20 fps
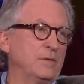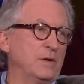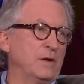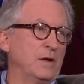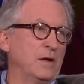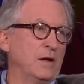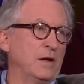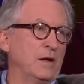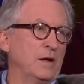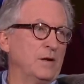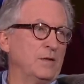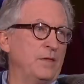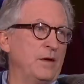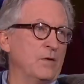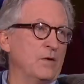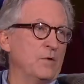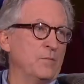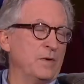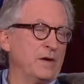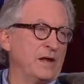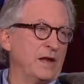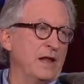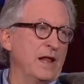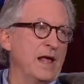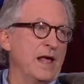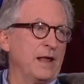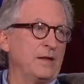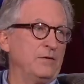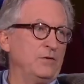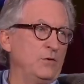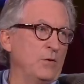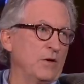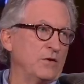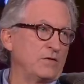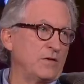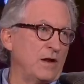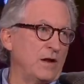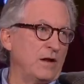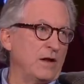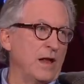Uh, they were owned by Gannett,
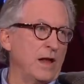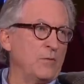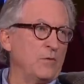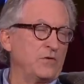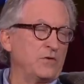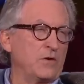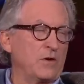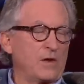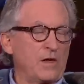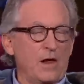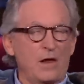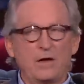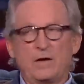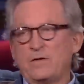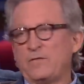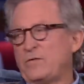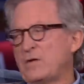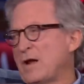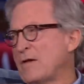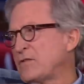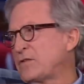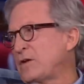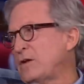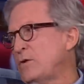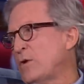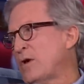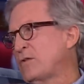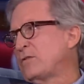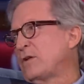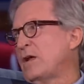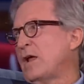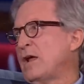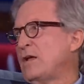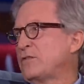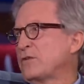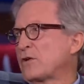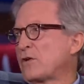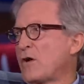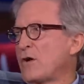USA Today, which mm. is, a, mm. if you've never seen USA Today, it's a